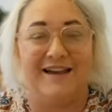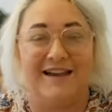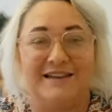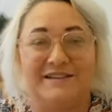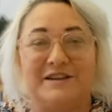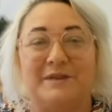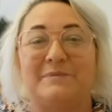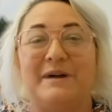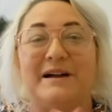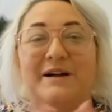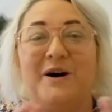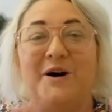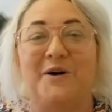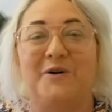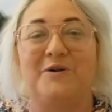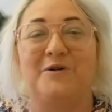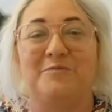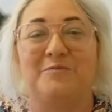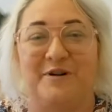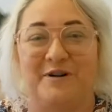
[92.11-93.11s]
So my
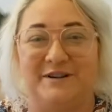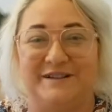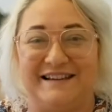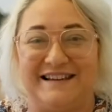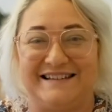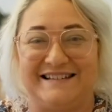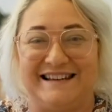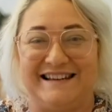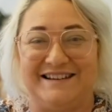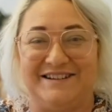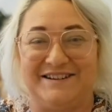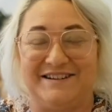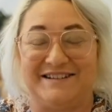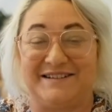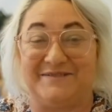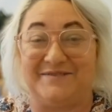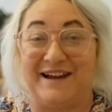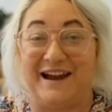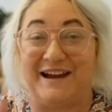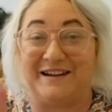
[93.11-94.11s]
whole process hinges
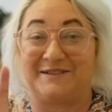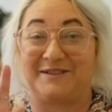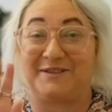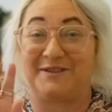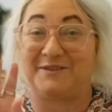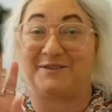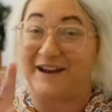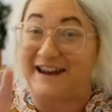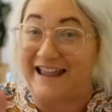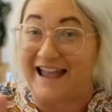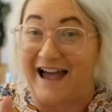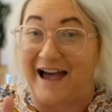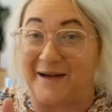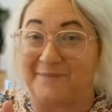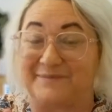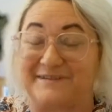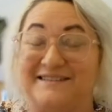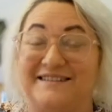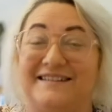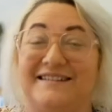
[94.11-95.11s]
around three
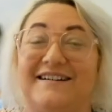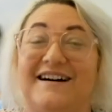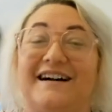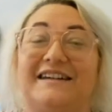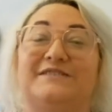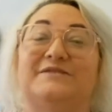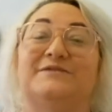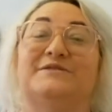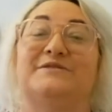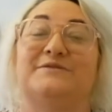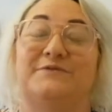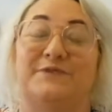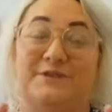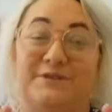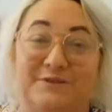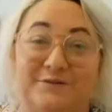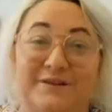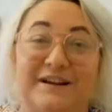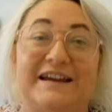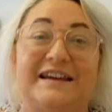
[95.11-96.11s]
apps that I use for
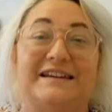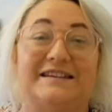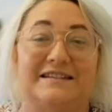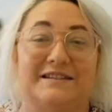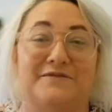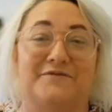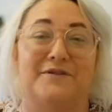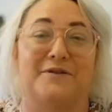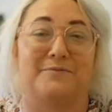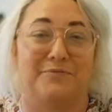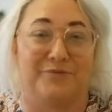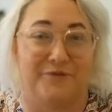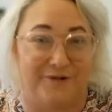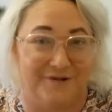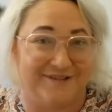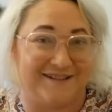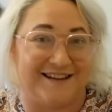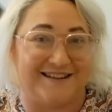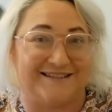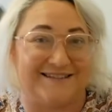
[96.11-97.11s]
three different
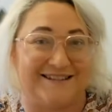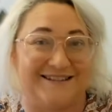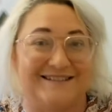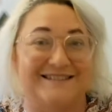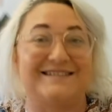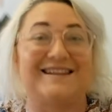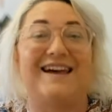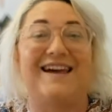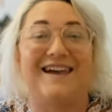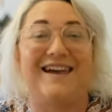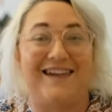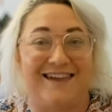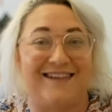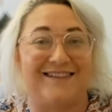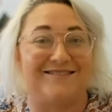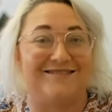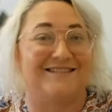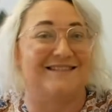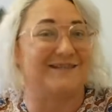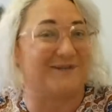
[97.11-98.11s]
processes
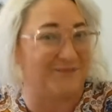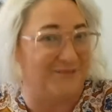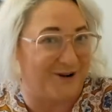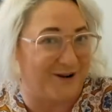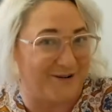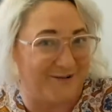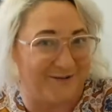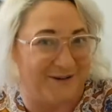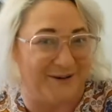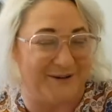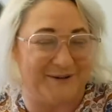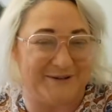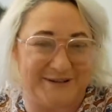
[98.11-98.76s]
in this workflow.